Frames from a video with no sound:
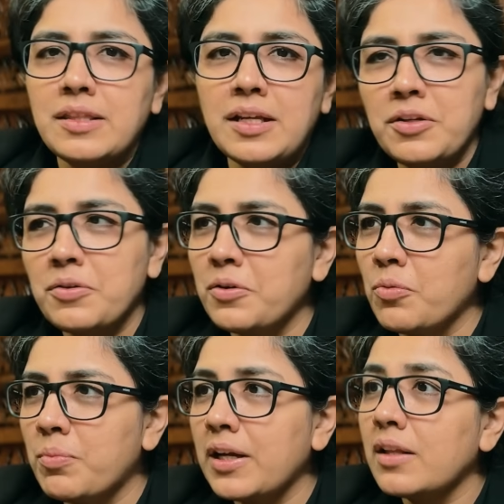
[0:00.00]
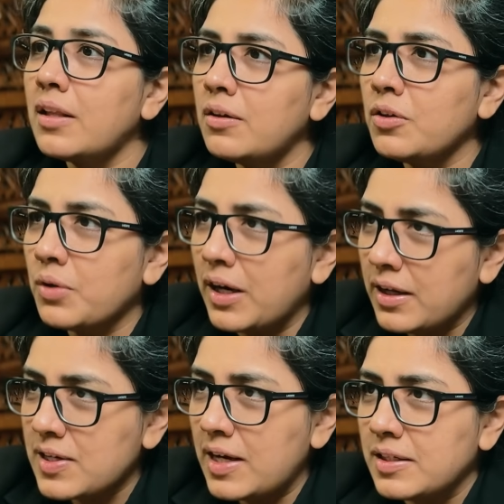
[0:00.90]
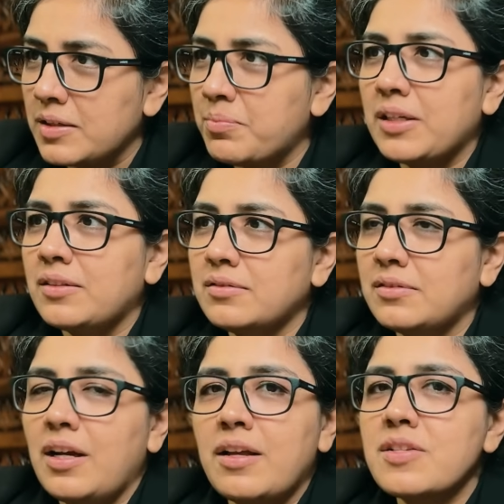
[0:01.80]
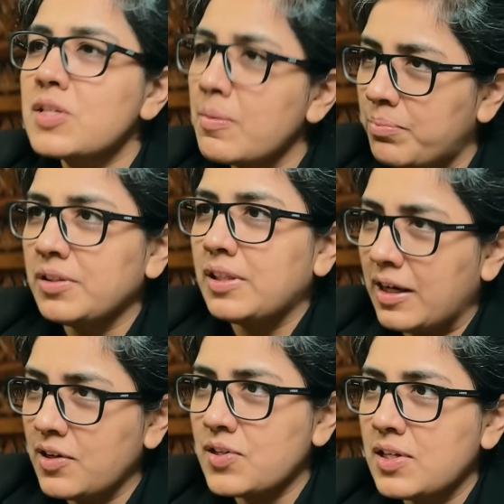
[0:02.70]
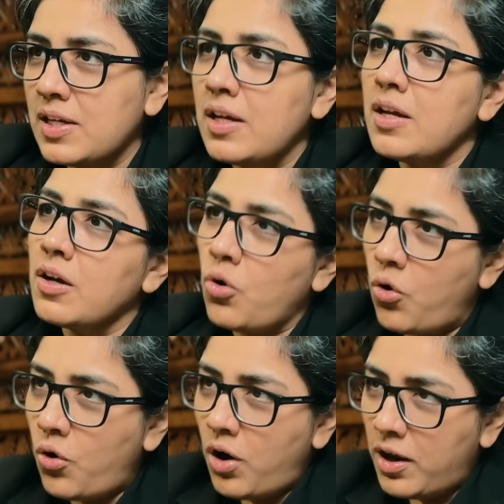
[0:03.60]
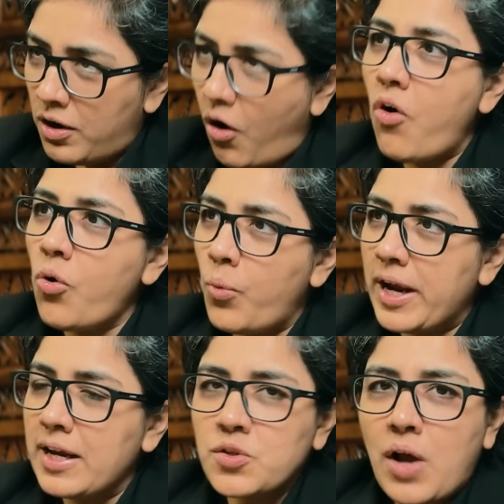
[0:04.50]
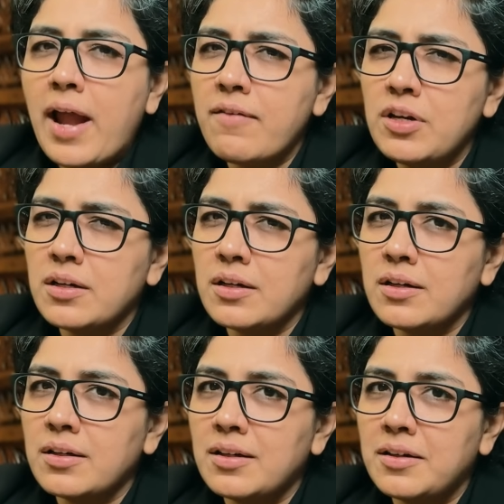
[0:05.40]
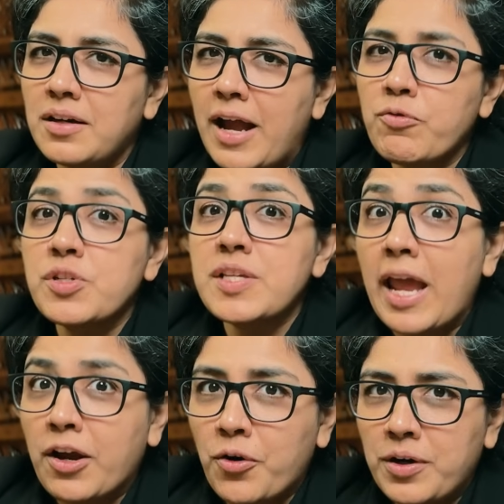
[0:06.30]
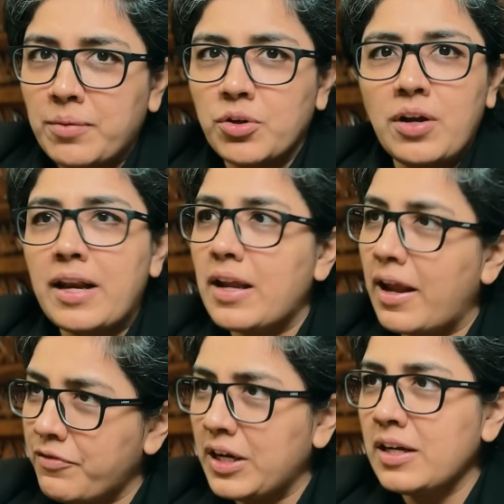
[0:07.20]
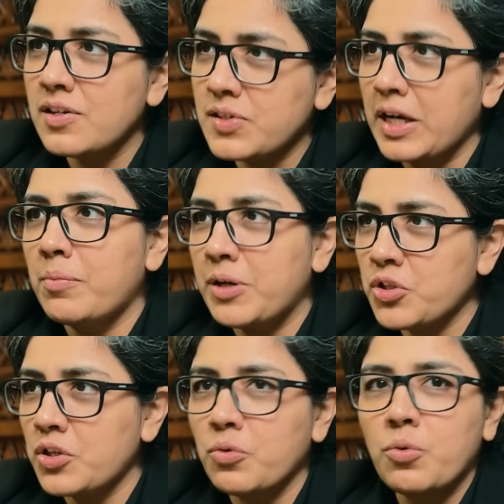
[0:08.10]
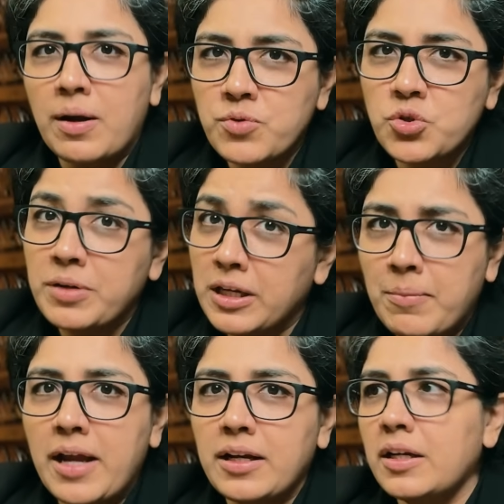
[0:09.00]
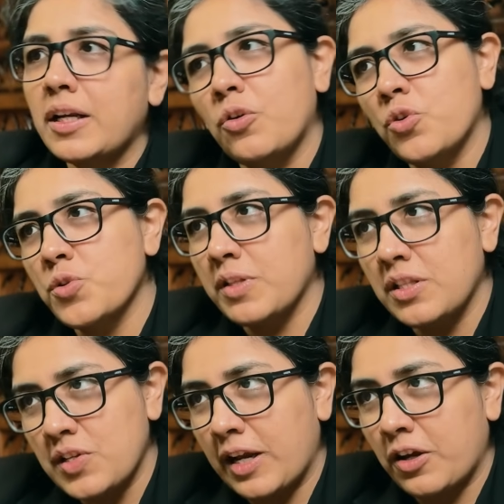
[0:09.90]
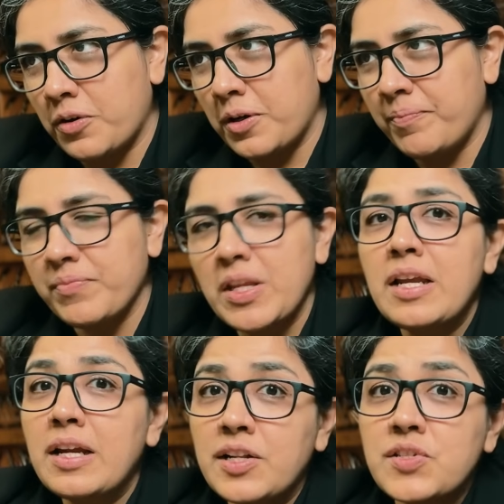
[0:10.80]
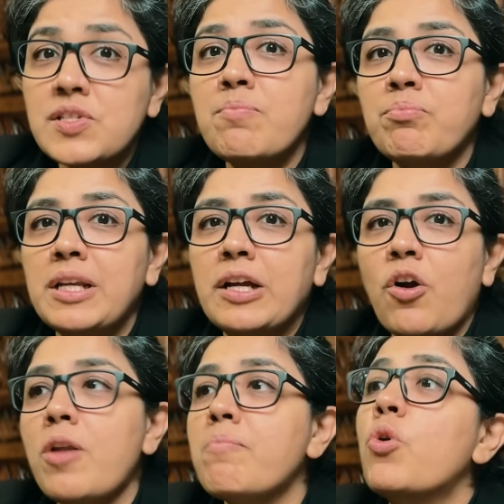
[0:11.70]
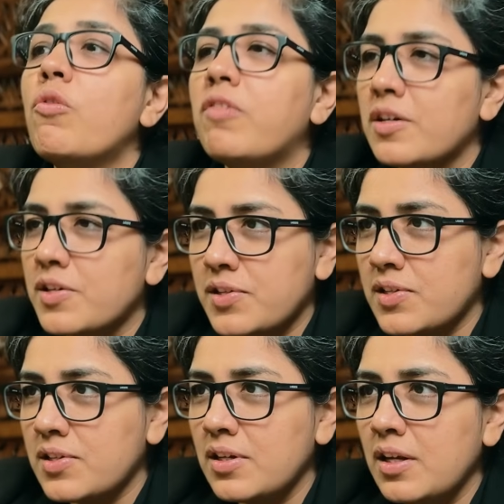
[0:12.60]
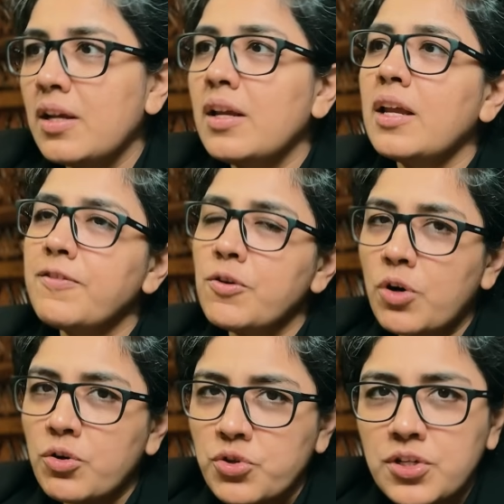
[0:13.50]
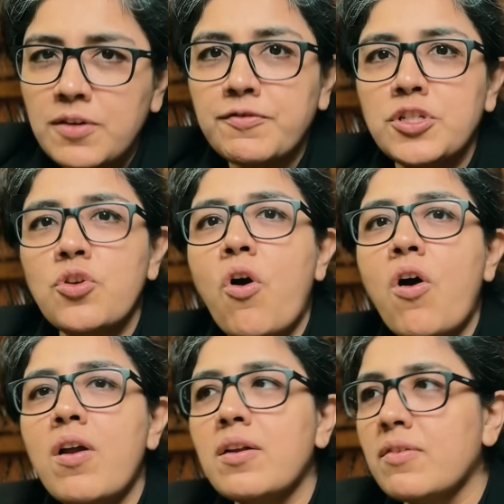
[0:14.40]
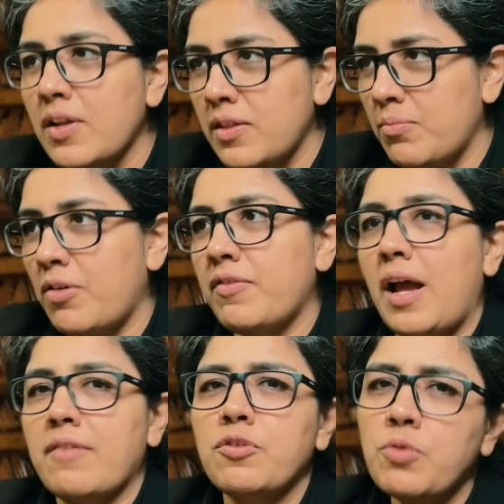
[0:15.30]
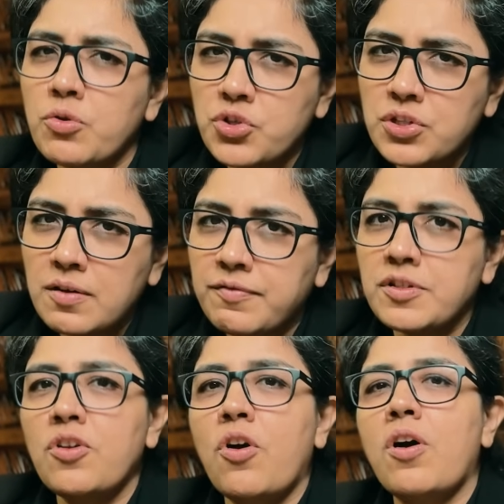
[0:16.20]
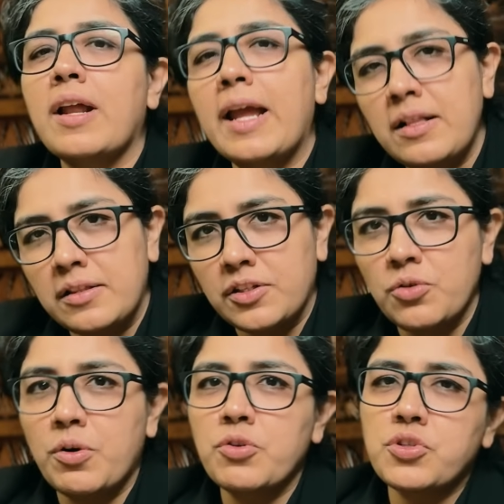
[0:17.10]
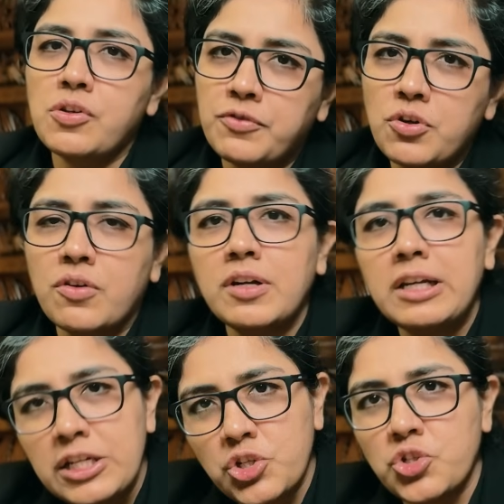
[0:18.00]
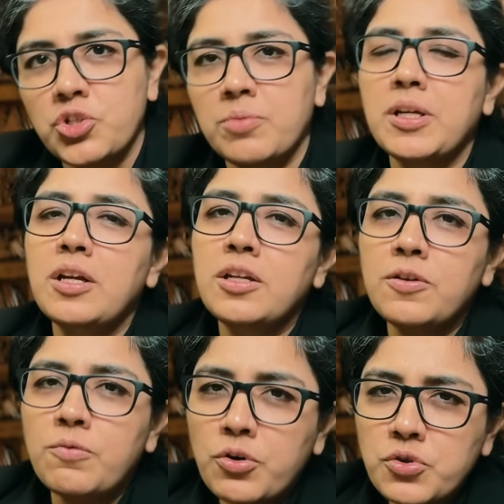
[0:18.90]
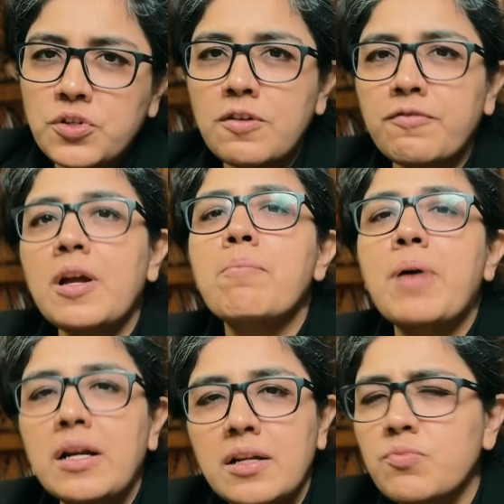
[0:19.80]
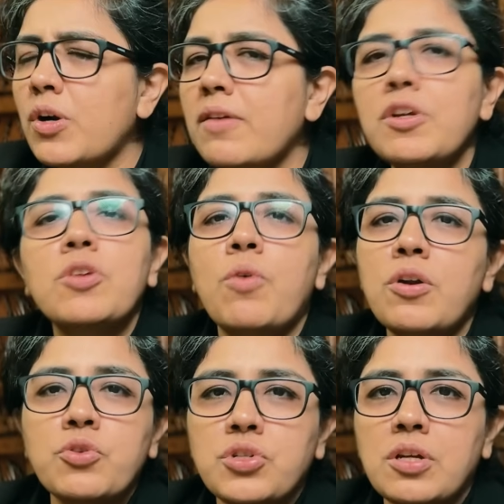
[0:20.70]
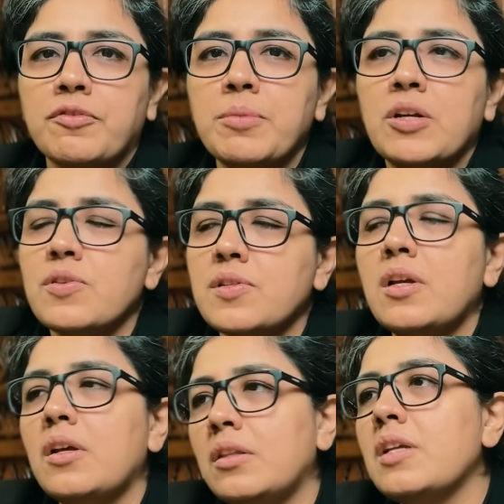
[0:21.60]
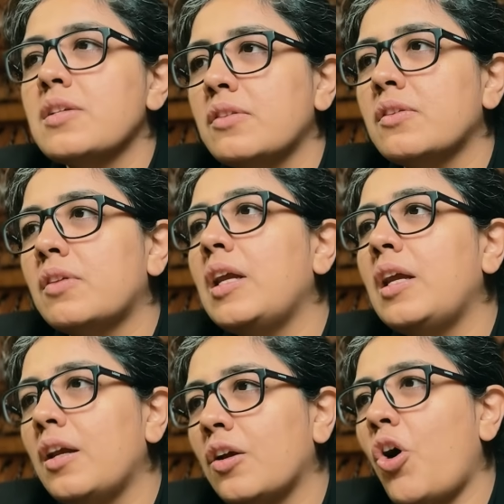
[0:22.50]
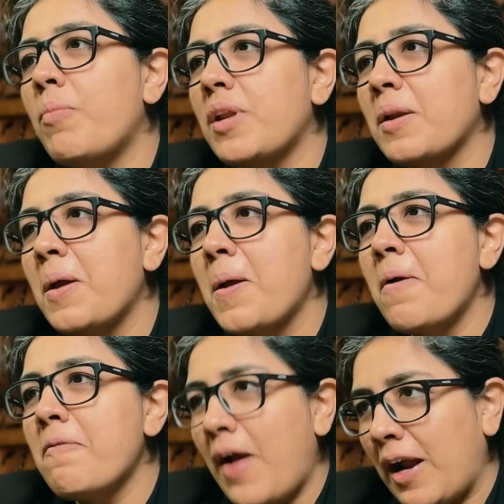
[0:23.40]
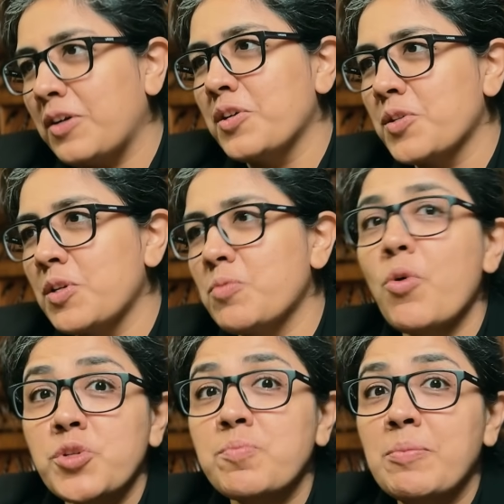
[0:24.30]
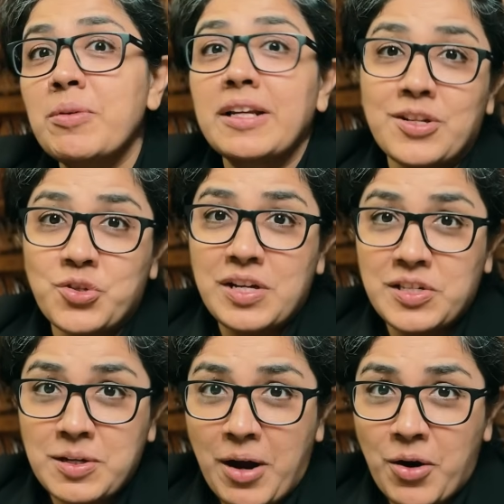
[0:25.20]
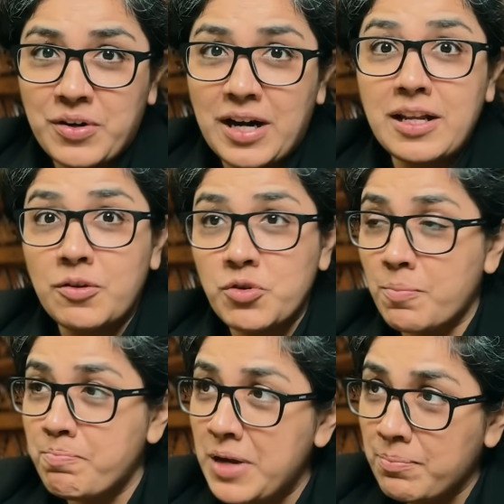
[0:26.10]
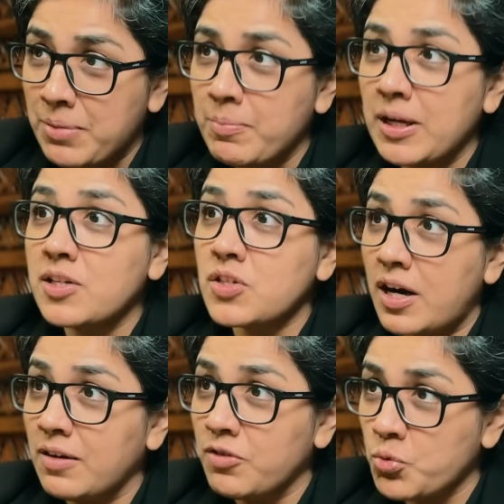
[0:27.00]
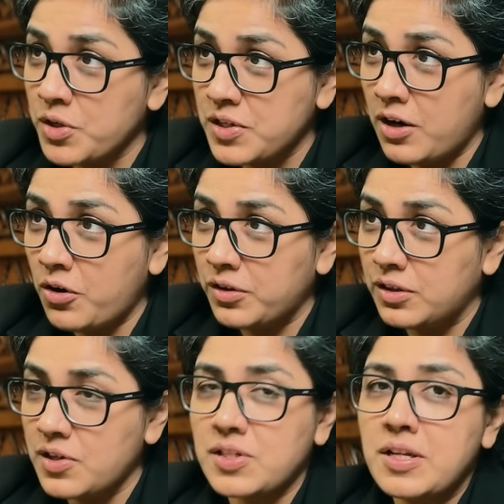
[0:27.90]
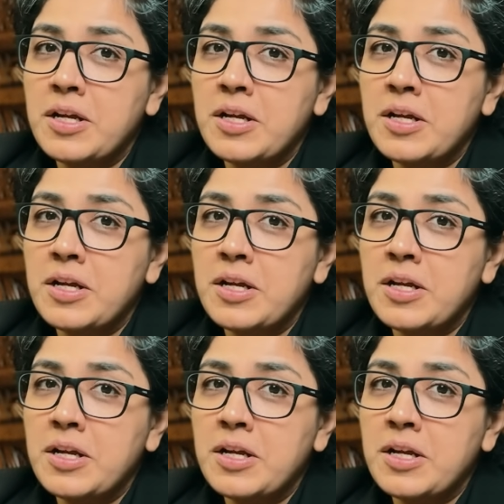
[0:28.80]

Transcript: then, you bring it, then you get excited. But simple things go a long way. So I have a little, I would say, acronym, and every single patient who comes to me in my clinic goes with this acronym. It's simply called movers. If you want to shift your rhythm of life, you want to shift your health, you want to shift your relationship, you want to shift abundance, whatever you want to shift, because these are the three common factors which most people get stressed about, right? And there was a big study which was done on this.